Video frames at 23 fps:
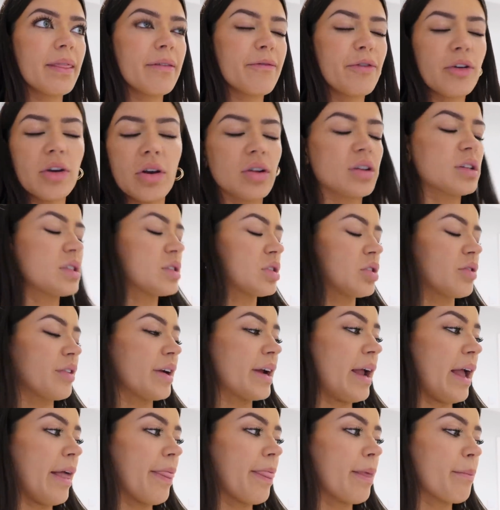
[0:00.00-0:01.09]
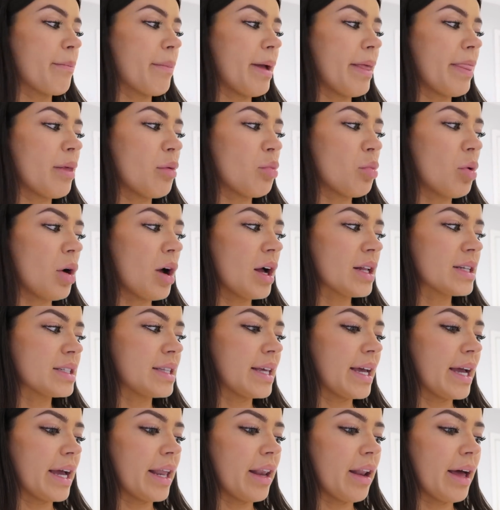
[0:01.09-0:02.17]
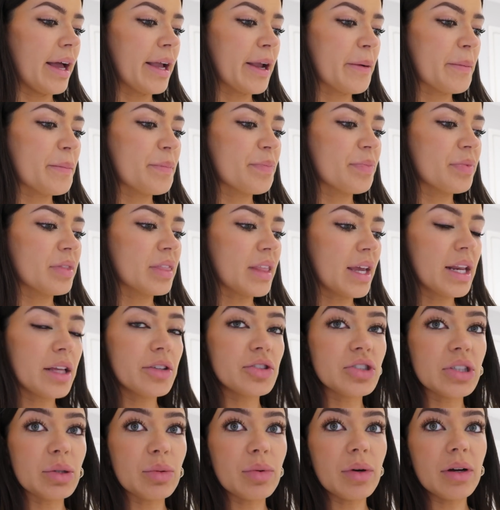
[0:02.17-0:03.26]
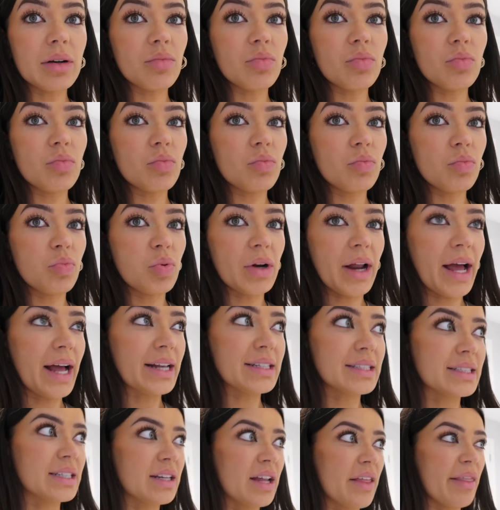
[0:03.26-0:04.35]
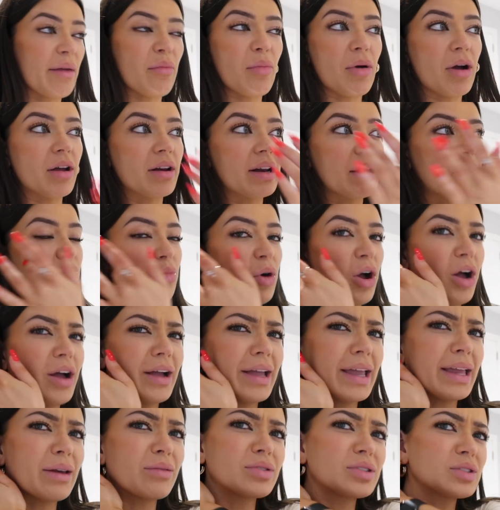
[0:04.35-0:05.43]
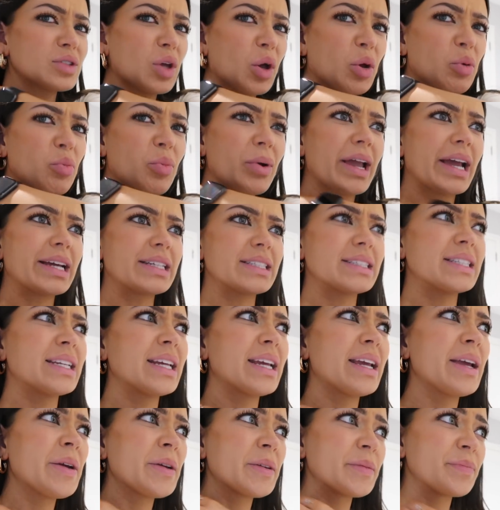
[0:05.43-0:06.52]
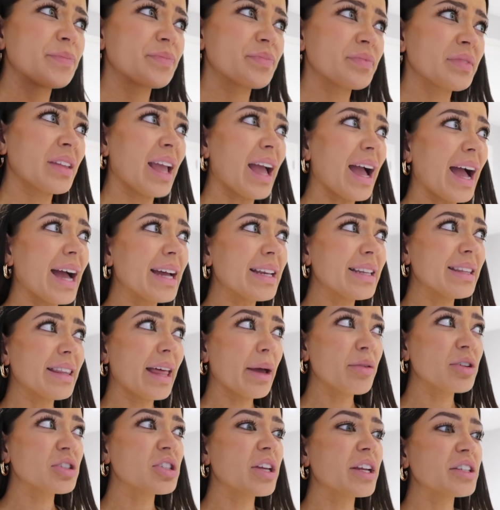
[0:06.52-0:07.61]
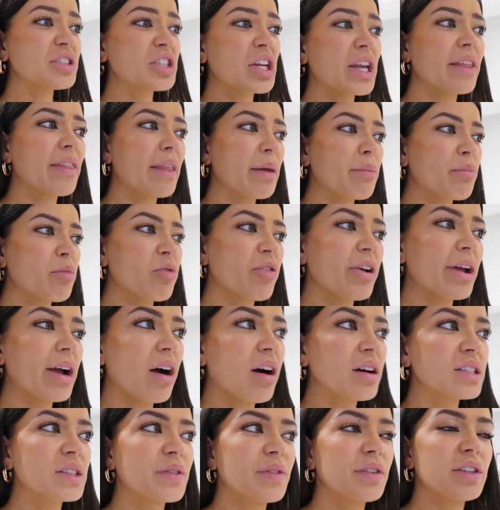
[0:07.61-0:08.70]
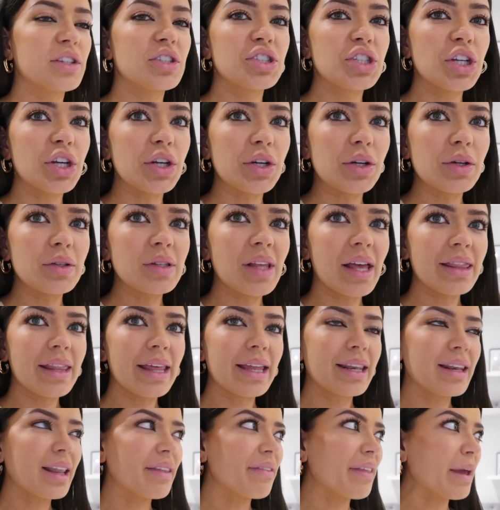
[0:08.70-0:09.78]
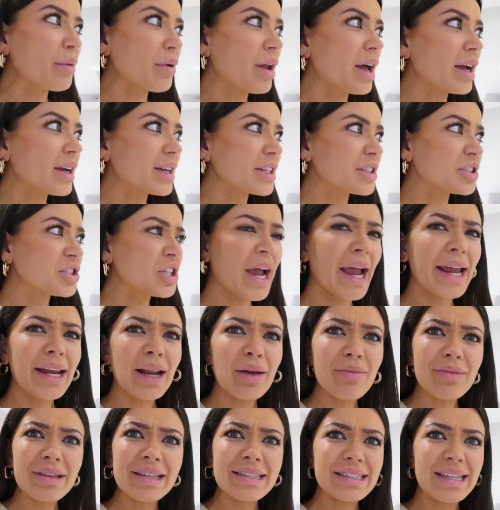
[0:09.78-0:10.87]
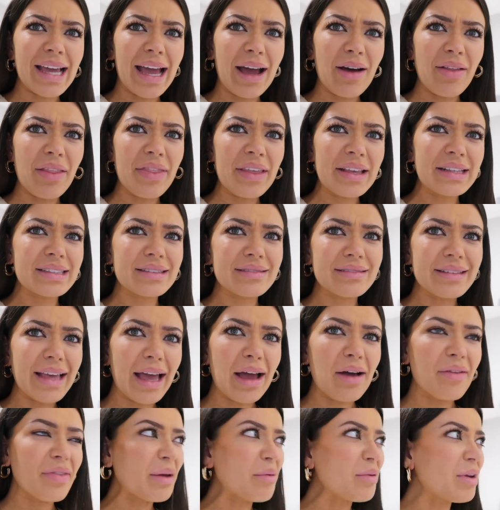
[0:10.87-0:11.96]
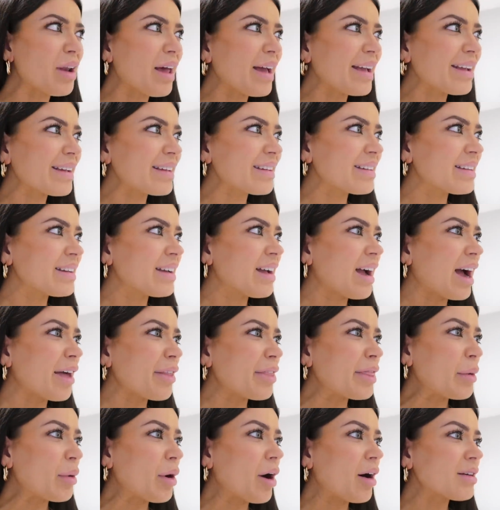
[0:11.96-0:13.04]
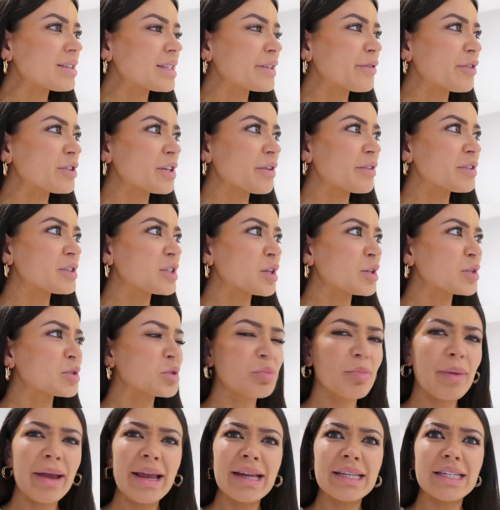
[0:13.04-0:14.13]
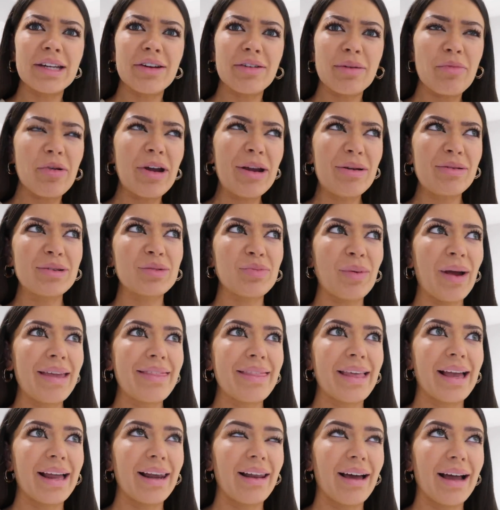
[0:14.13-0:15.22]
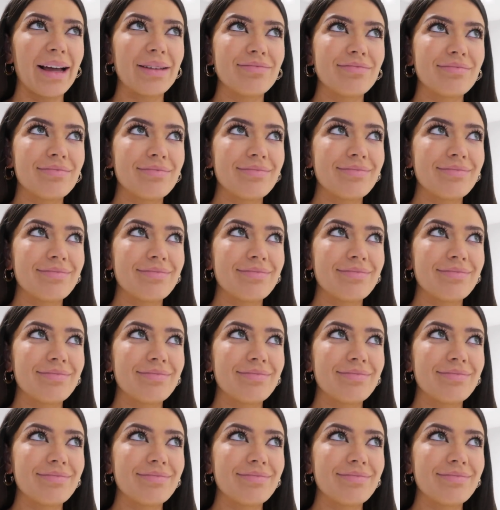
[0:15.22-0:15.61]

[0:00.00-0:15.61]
Footlocker, sorry, and the men that worked there, like, they literally were acting like they weren't working. It was so weird. They were just chilling, like. And they were just like chilling. Then Maria asked for the shoes, and then they were like chatting up these girls. They were like, I think they were asking for each other's social media, and Maria was waiting there, like,